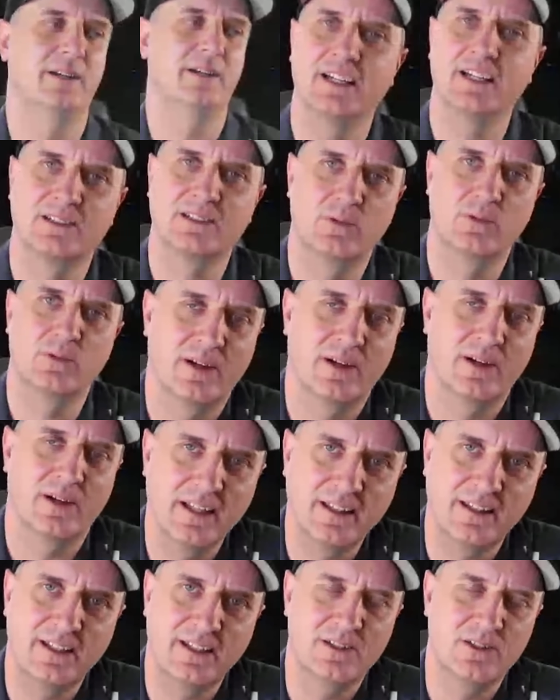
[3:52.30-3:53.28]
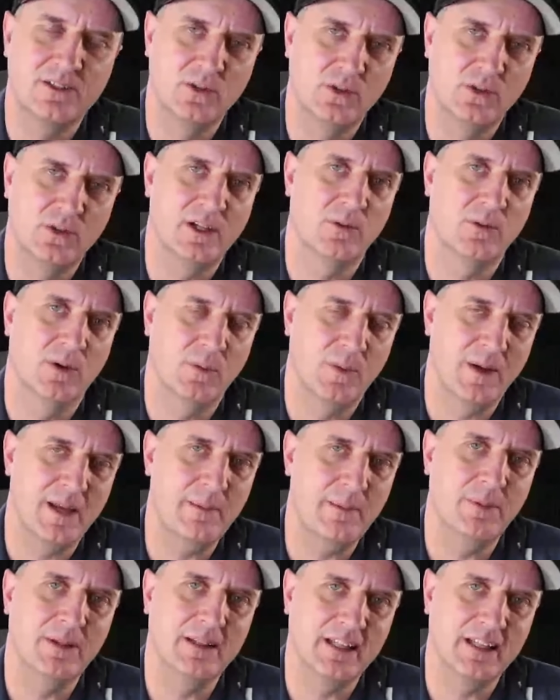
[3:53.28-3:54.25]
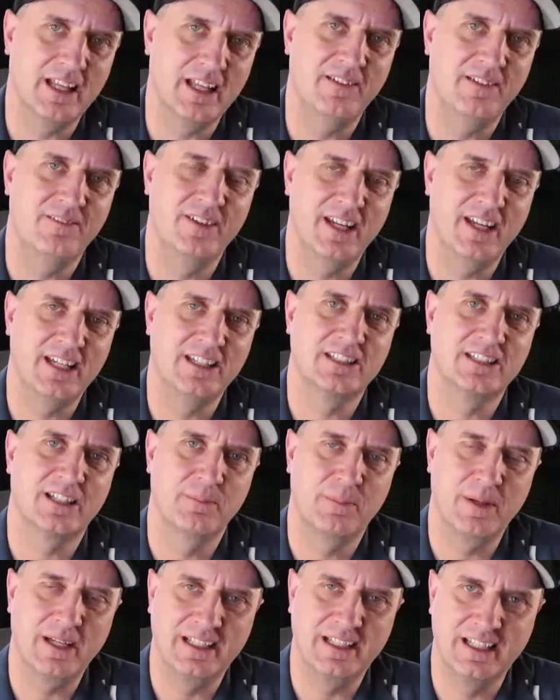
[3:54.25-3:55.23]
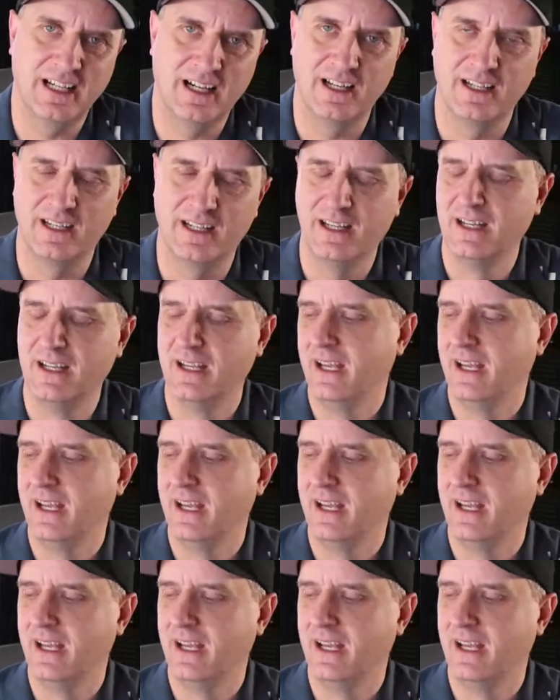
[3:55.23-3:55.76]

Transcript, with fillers: yes, we are out there doing what we believe needs to be done.